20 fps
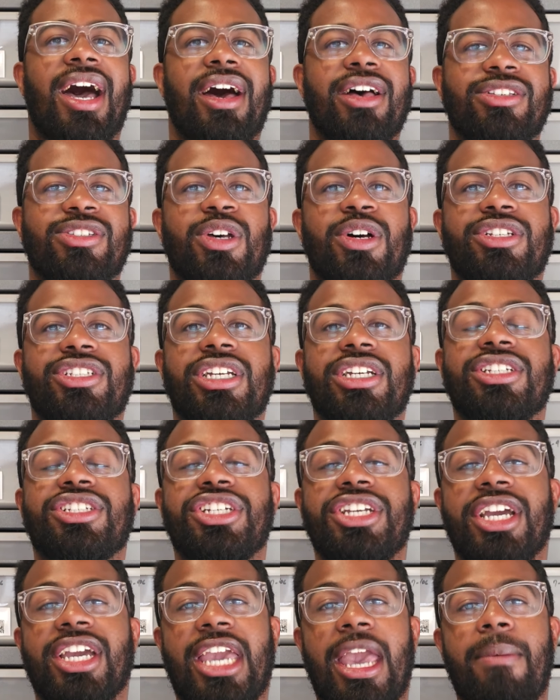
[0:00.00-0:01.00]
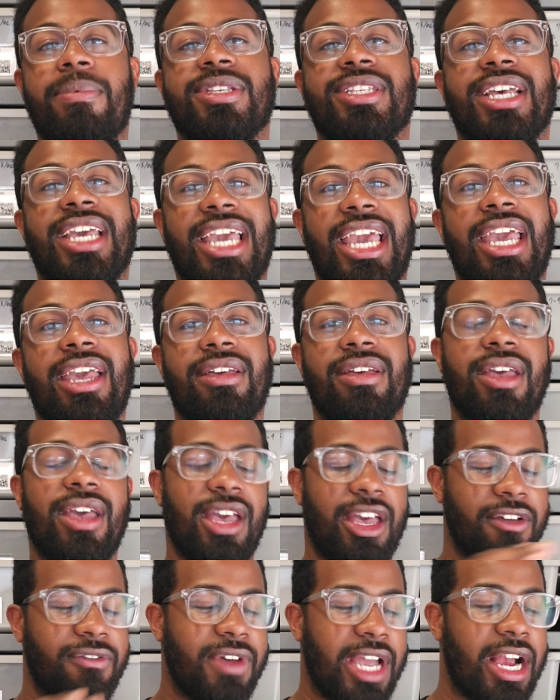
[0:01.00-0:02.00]
So essentially it keeps the heat
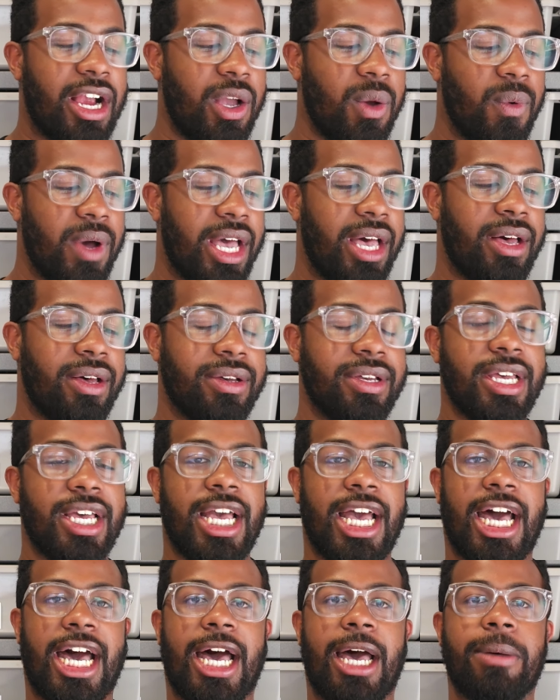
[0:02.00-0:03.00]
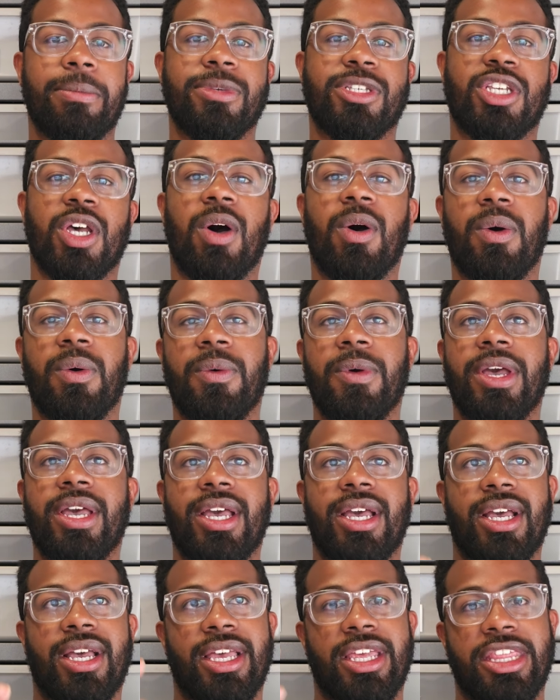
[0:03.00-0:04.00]
very well. So
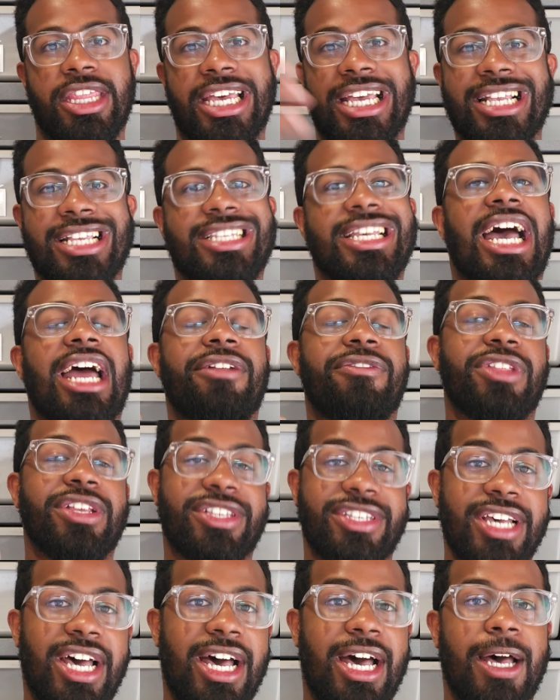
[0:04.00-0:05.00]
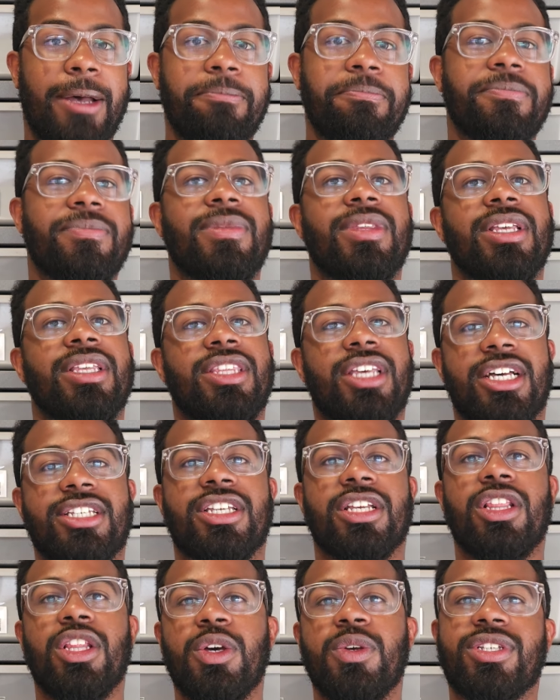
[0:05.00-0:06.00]
the inside of the tub
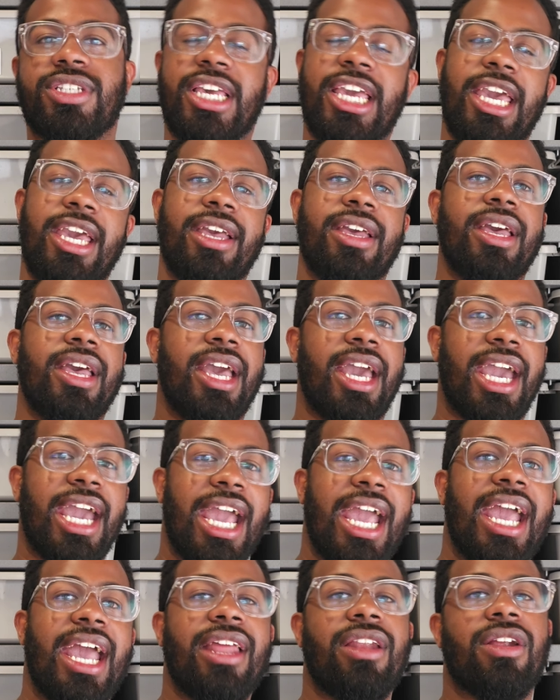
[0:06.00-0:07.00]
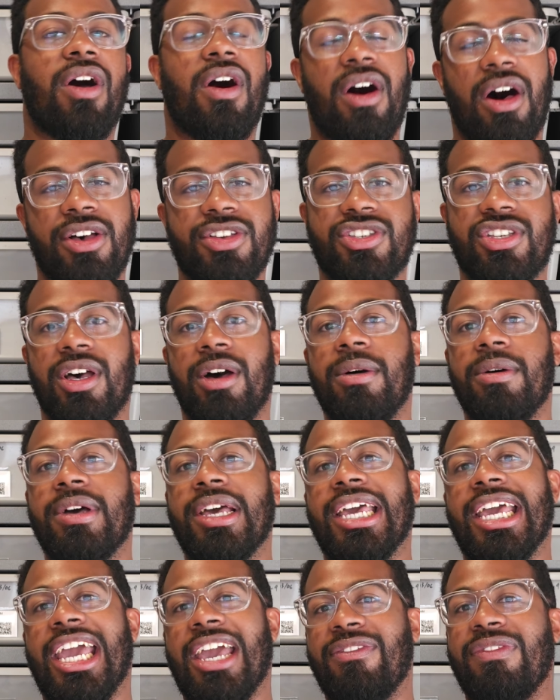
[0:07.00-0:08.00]
doesn't lose heat. And also,
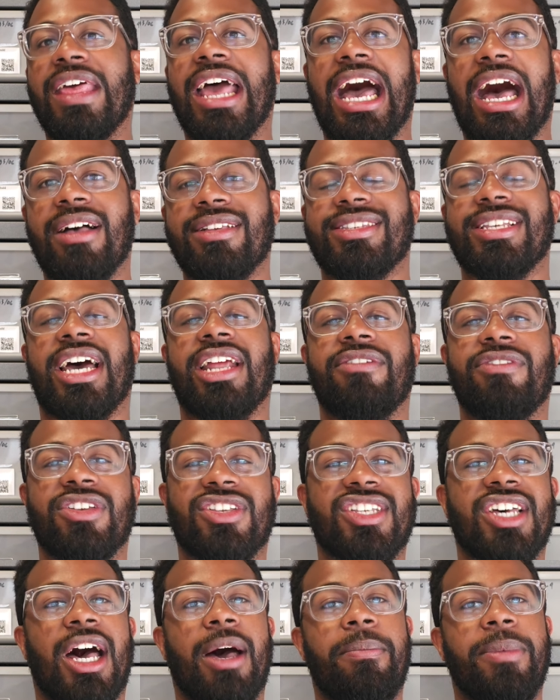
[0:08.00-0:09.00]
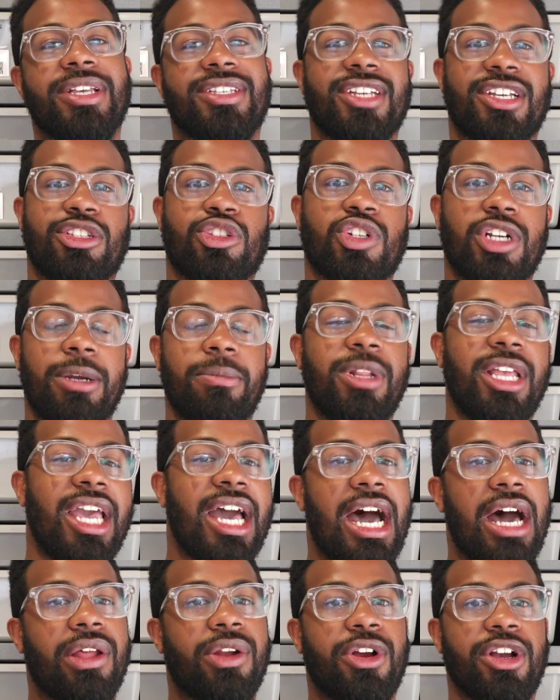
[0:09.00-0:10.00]
if the outside of the tub is extremely
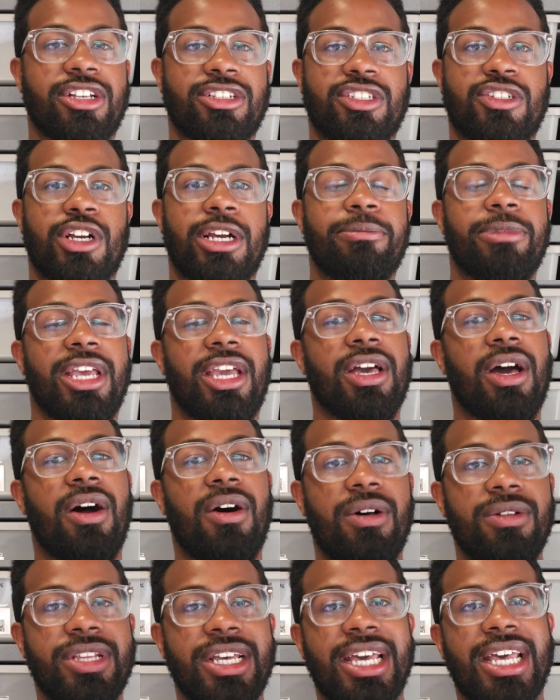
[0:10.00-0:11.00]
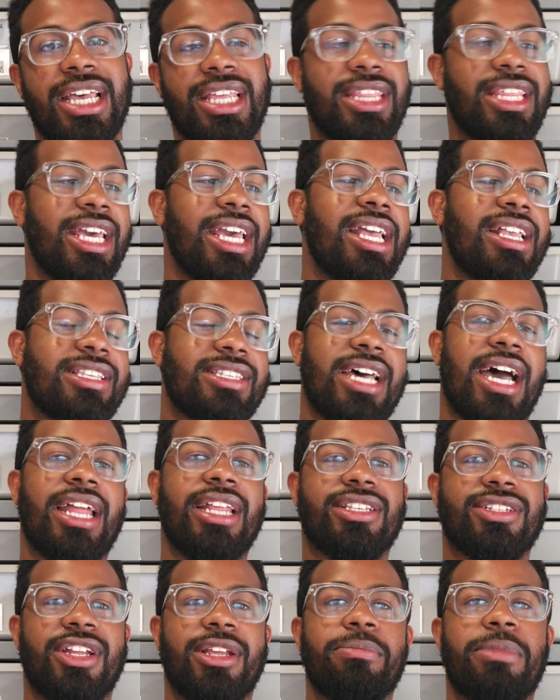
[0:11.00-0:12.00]
hot or extremely cold, the inside
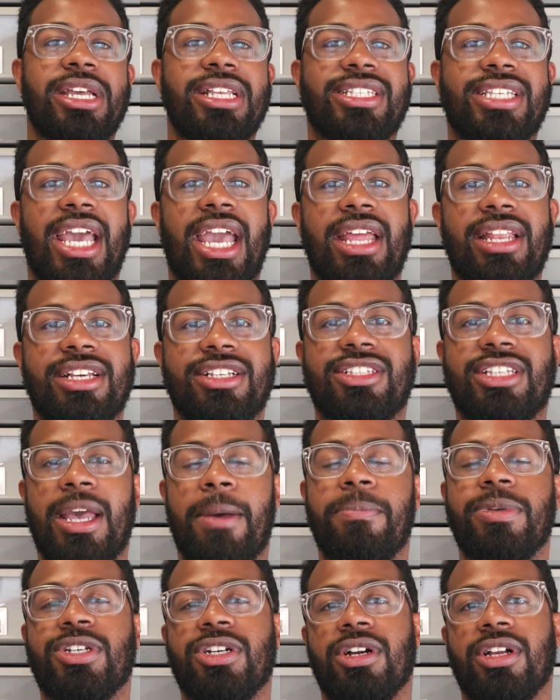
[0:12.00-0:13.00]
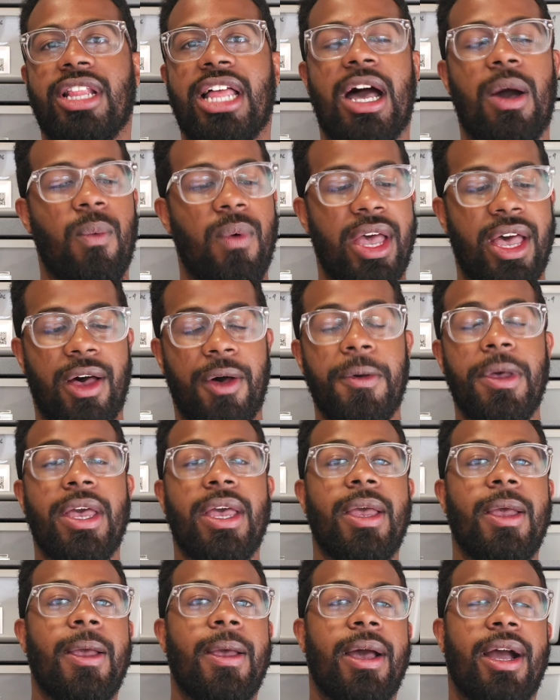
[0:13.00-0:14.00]
is going to maintain its temperature a lot
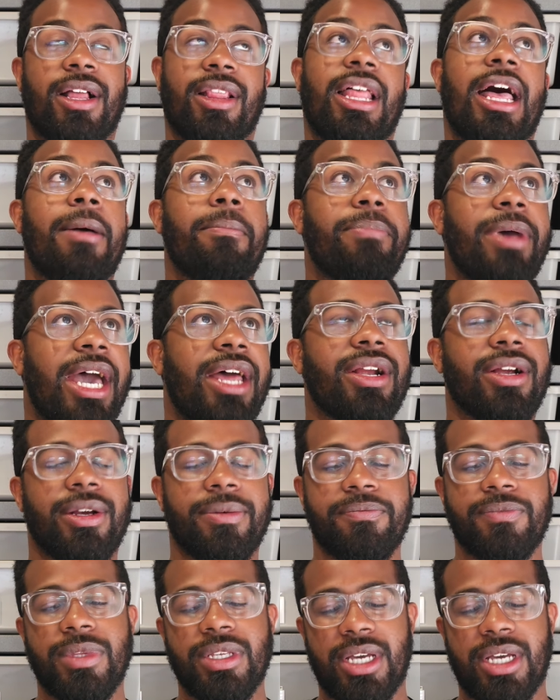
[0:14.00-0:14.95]
better.